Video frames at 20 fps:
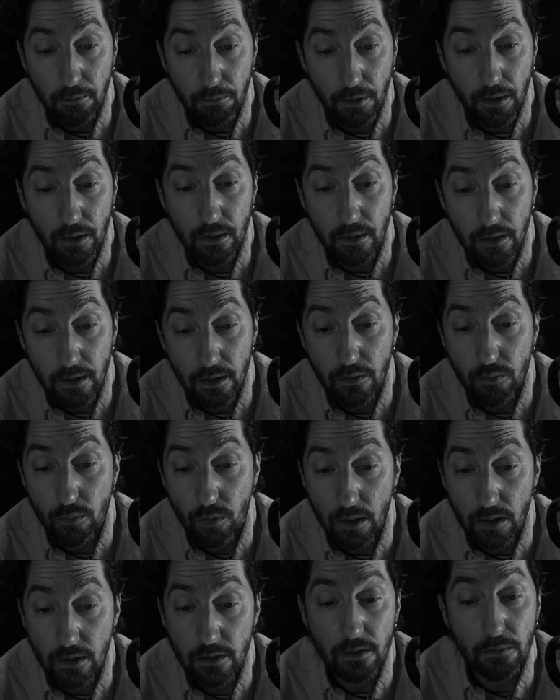but he
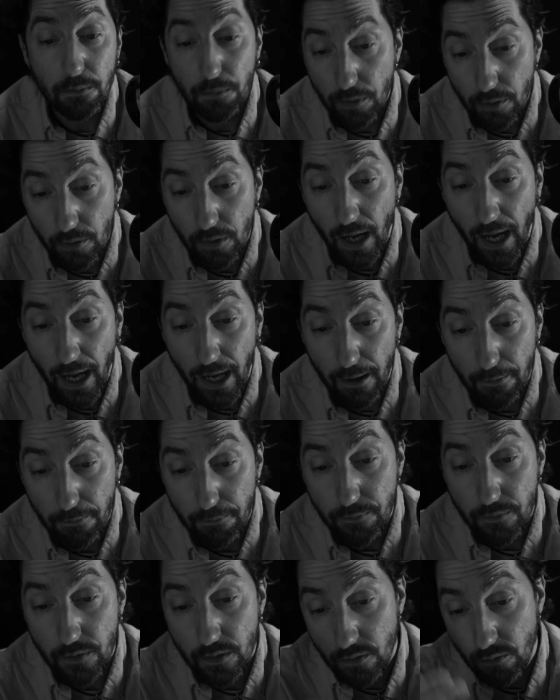was
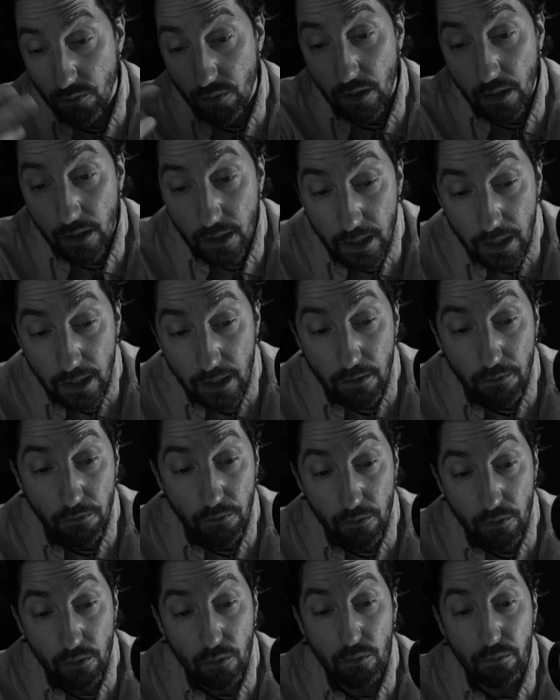perhaps
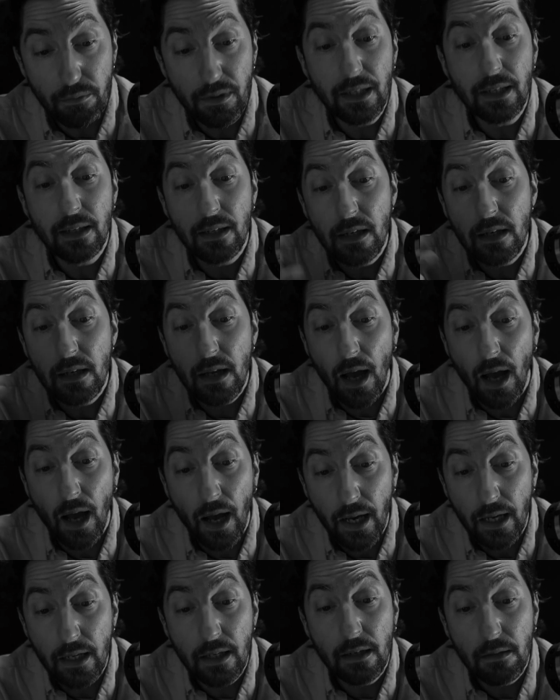relieved to be
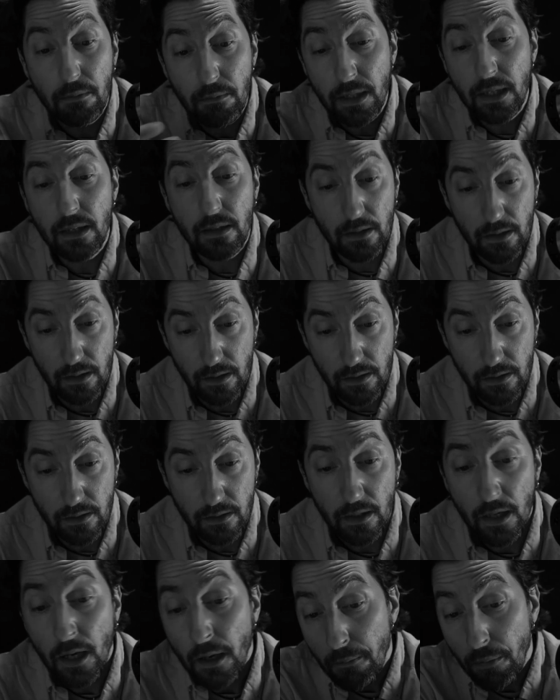denied
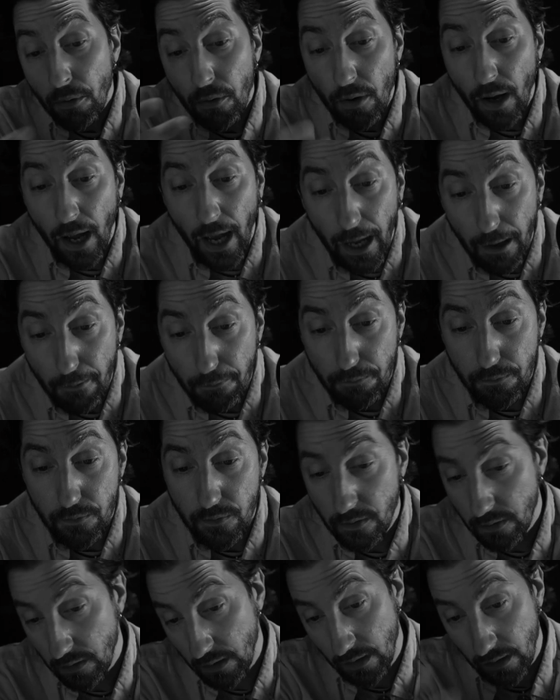admittance.
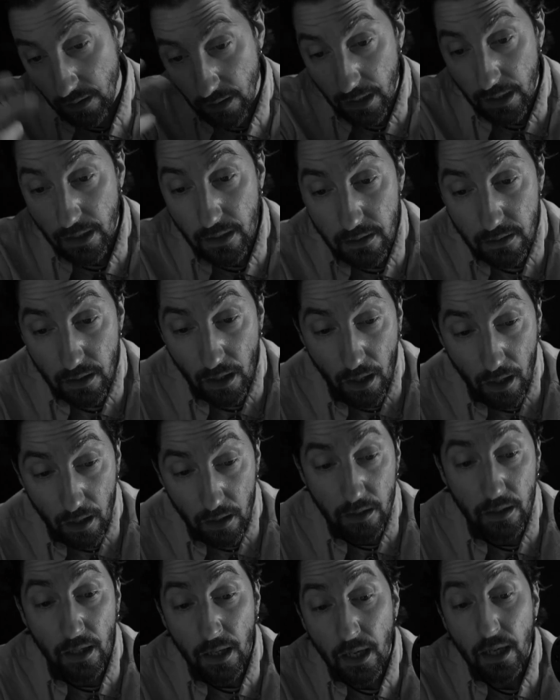Perhaps in his
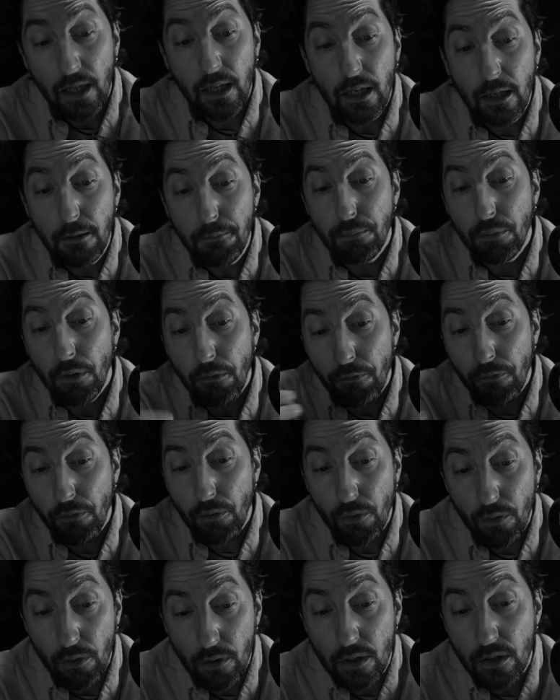heart he
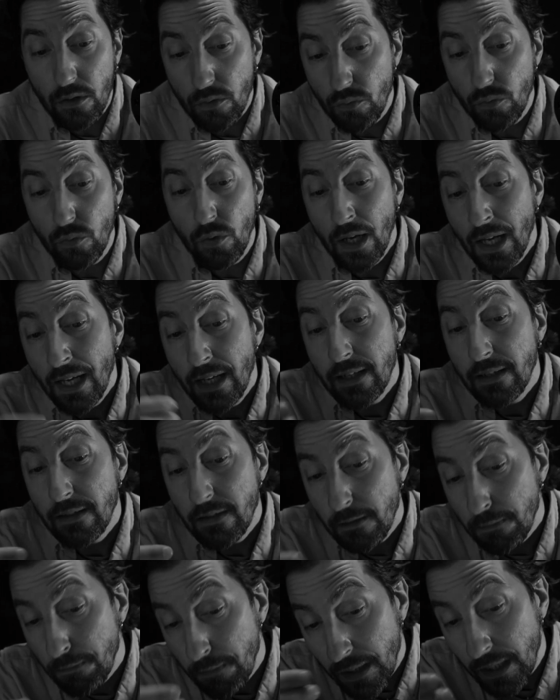preferred to
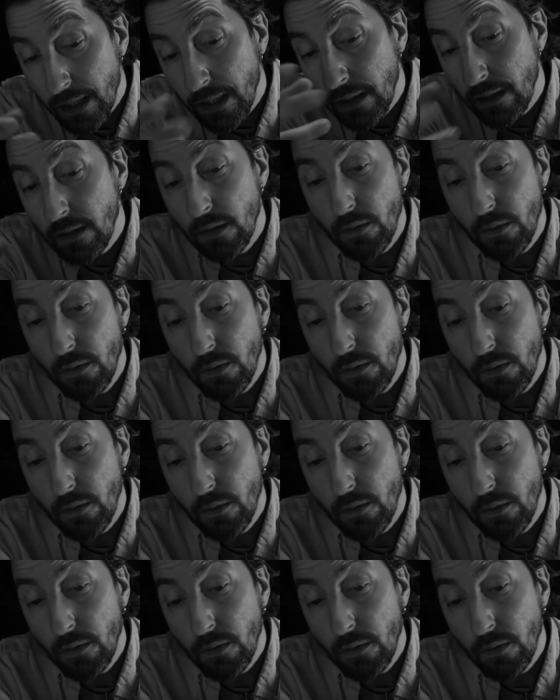speak